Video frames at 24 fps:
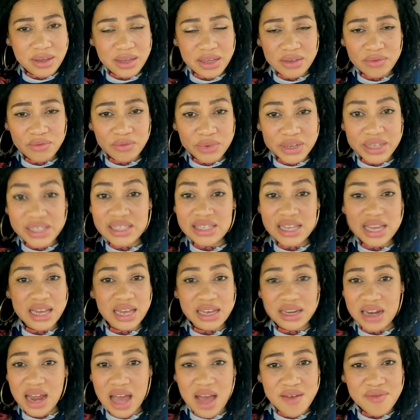It reads like
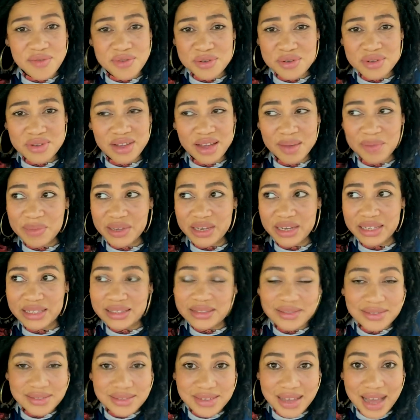a novel. I mean,
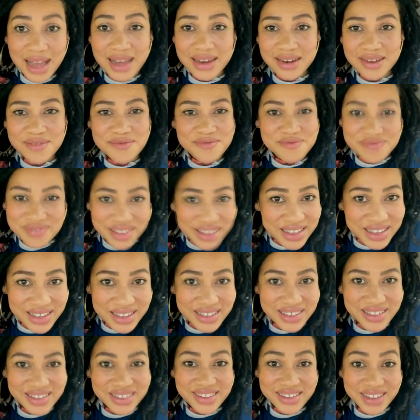it's kind of
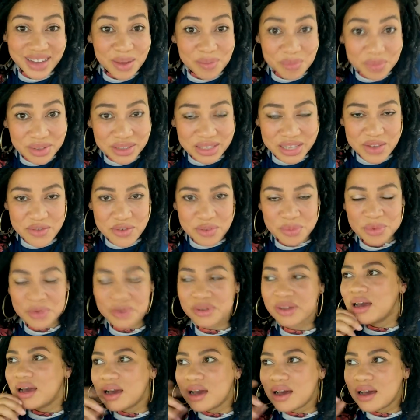like
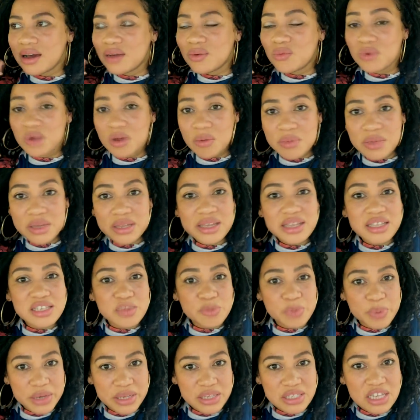unbelievable. A woman gets
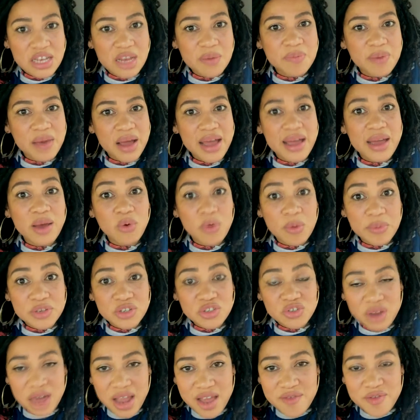picked up by a woman
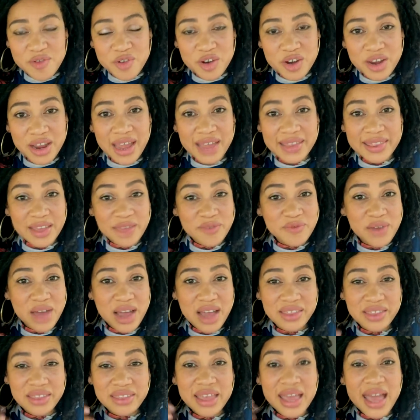driver and they
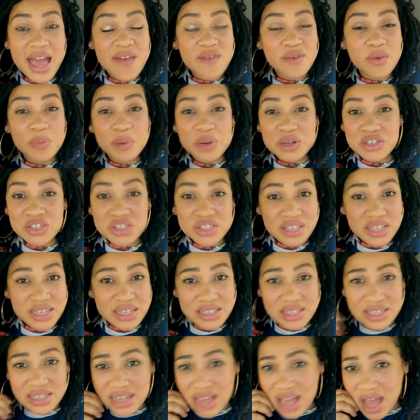find that they have a bunch of
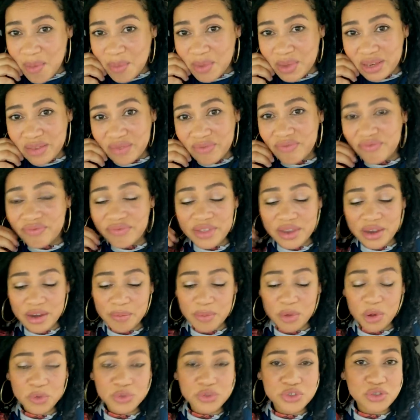things in common. They're
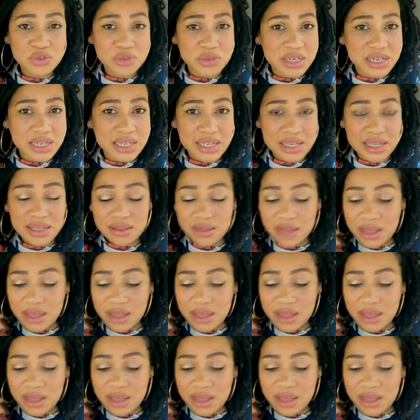both Trini.